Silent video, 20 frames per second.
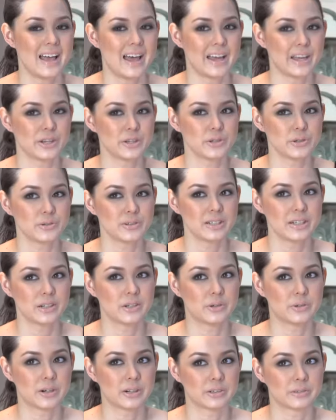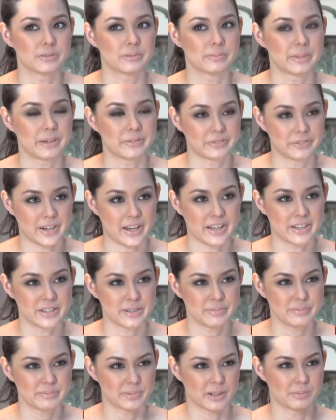I usually go out with my
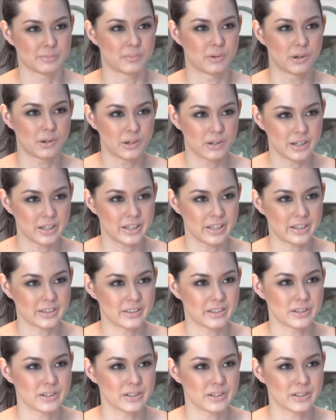friends, mga malling,